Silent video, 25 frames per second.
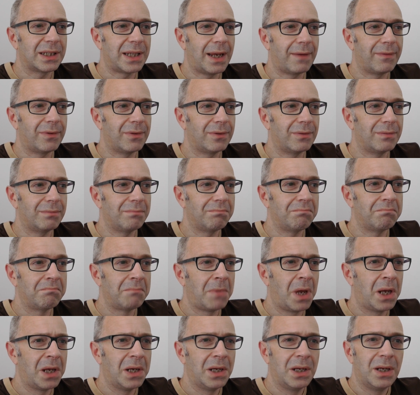
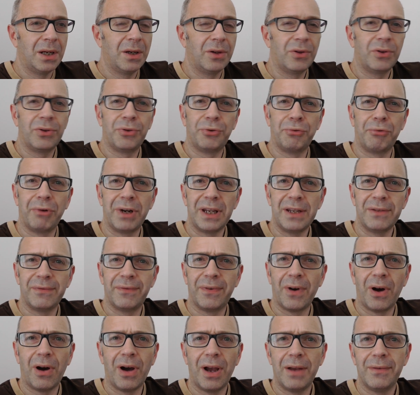
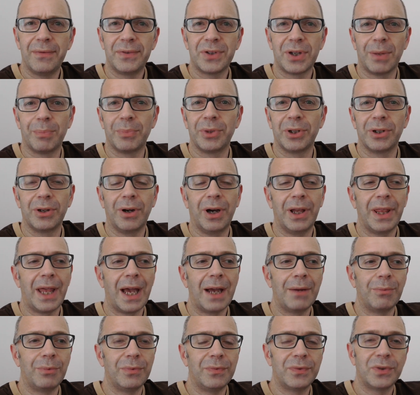735, something like
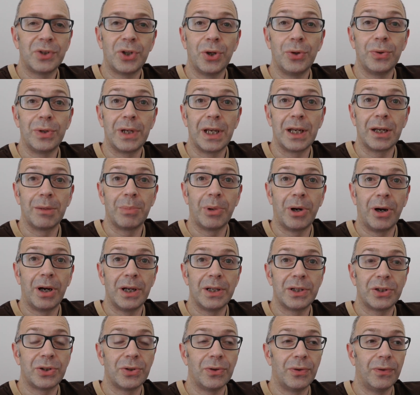that, with 2
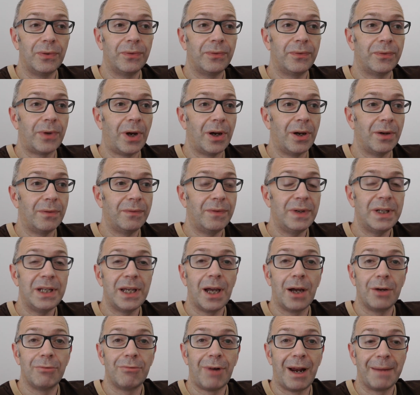gigabytes of
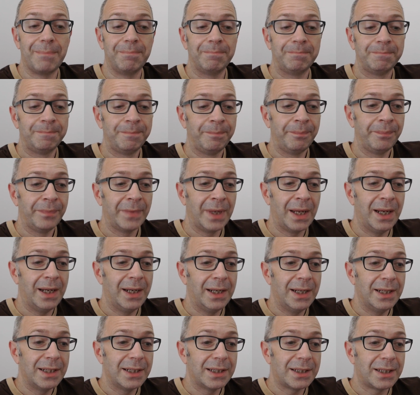video RAM.
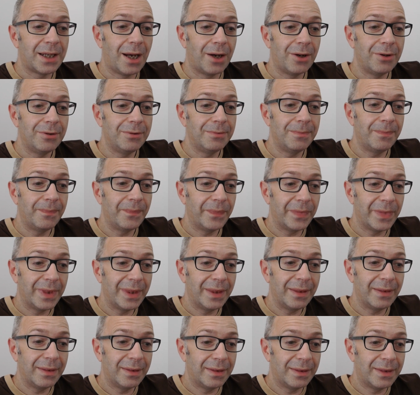So
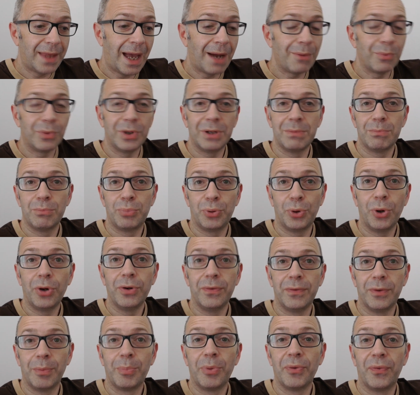that would
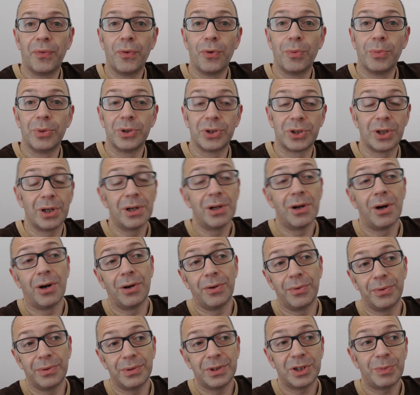improve the performance a
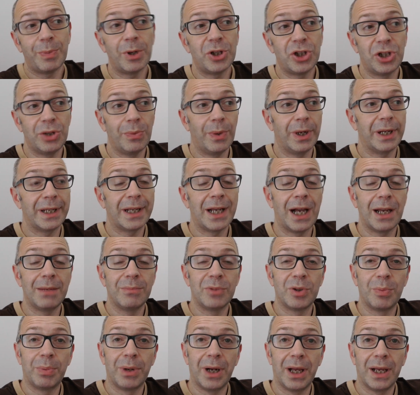lot, especially when it
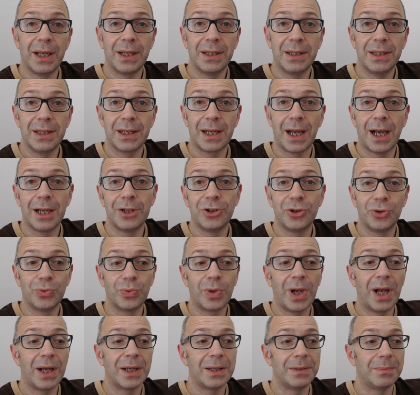came to playing the occasional
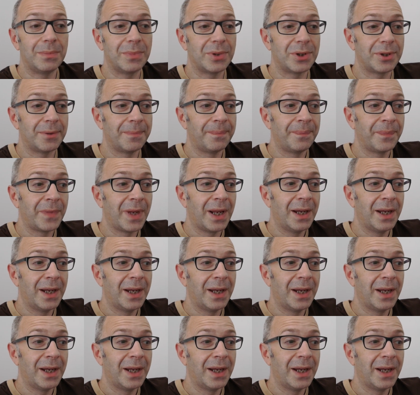games.